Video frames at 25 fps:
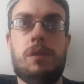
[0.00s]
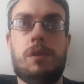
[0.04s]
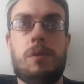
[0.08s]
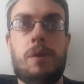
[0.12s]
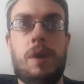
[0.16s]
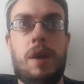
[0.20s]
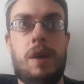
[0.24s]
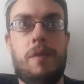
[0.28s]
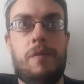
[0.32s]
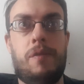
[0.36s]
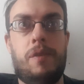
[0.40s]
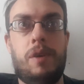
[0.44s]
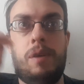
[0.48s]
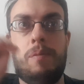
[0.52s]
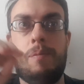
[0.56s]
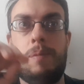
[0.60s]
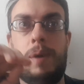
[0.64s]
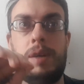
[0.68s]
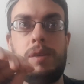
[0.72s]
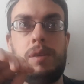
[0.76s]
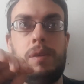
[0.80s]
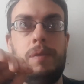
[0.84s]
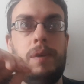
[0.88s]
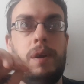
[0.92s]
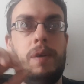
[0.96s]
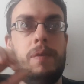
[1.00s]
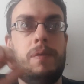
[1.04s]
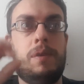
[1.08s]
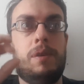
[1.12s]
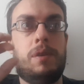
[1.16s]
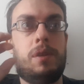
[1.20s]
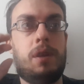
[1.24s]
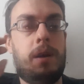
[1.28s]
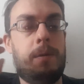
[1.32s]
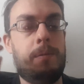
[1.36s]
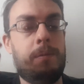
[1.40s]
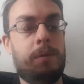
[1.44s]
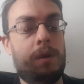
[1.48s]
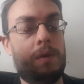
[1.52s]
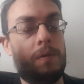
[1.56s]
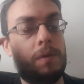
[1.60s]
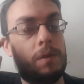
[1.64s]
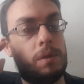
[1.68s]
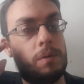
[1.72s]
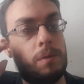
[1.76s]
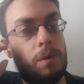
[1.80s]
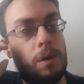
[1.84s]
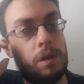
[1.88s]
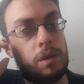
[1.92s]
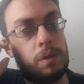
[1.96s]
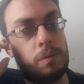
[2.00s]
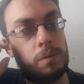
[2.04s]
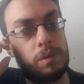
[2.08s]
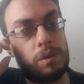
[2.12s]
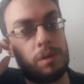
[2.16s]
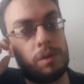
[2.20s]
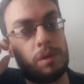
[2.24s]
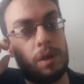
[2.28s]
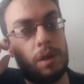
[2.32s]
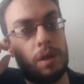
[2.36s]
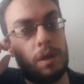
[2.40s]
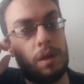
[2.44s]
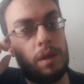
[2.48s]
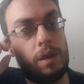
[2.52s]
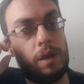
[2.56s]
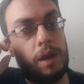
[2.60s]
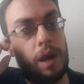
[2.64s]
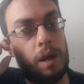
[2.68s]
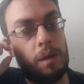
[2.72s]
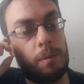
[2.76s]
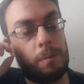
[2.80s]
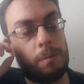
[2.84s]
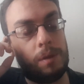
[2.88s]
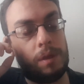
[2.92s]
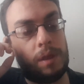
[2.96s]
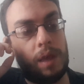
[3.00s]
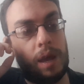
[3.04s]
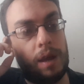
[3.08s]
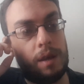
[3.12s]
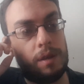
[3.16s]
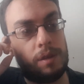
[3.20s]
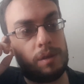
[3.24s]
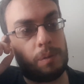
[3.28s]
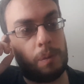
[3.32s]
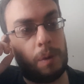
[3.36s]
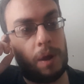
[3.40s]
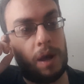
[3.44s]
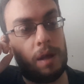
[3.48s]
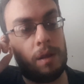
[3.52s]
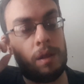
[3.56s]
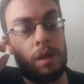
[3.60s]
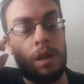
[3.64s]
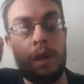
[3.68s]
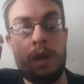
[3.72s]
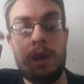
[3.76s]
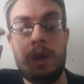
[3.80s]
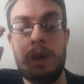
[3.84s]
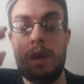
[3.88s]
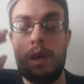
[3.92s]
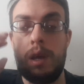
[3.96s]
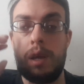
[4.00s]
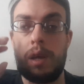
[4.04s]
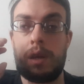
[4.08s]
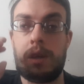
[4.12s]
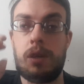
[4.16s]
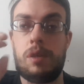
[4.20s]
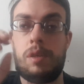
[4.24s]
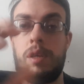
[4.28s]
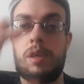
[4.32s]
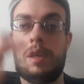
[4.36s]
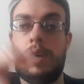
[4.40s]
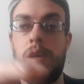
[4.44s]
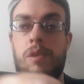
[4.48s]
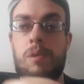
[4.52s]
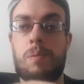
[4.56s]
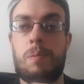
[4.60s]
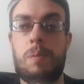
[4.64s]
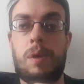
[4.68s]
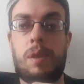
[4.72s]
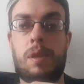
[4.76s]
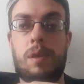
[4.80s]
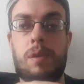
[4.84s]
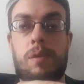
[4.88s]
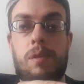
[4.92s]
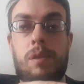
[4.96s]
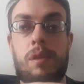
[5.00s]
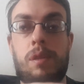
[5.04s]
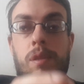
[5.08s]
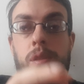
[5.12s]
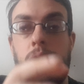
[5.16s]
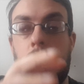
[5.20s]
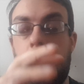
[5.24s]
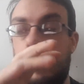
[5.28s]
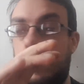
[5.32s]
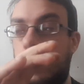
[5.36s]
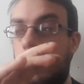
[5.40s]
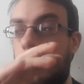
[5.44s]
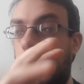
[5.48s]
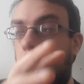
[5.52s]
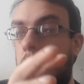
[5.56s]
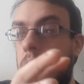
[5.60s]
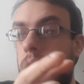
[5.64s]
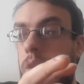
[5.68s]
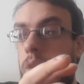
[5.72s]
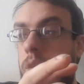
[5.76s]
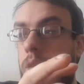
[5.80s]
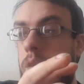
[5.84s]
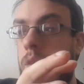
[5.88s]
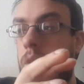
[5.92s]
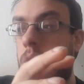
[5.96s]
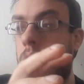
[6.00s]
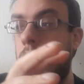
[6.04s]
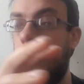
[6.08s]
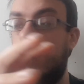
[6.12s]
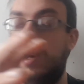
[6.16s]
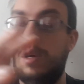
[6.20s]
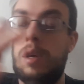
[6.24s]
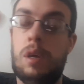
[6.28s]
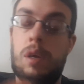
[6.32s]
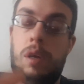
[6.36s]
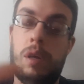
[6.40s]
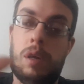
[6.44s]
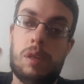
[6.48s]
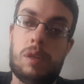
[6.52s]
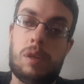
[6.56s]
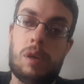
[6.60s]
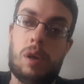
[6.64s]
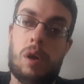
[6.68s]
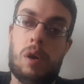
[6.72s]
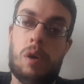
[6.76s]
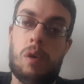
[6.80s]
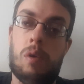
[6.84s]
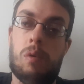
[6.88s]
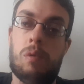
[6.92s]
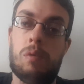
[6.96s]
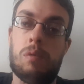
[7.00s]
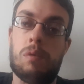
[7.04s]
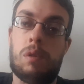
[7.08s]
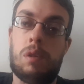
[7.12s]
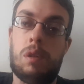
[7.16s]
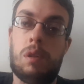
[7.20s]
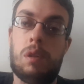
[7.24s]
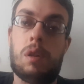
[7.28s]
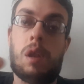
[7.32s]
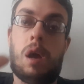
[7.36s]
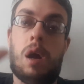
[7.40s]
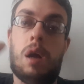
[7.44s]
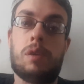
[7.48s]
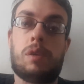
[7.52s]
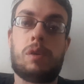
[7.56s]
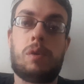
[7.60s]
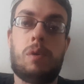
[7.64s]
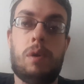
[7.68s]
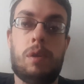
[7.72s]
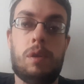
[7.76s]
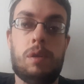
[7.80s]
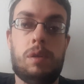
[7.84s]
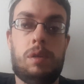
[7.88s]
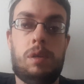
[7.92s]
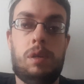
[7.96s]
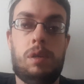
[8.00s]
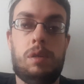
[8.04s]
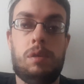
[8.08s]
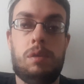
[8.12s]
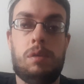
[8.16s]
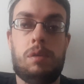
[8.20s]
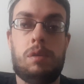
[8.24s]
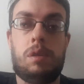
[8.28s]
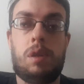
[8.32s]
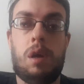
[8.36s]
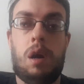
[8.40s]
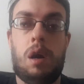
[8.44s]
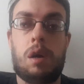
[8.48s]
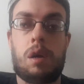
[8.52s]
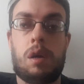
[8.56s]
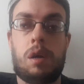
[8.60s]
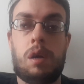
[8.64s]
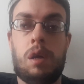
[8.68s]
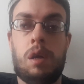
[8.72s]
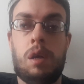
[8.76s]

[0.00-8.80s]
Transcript: square foot massive office that I'm moving towards, will certainly help with that as well, because it gives me the space to hold large quantities of stock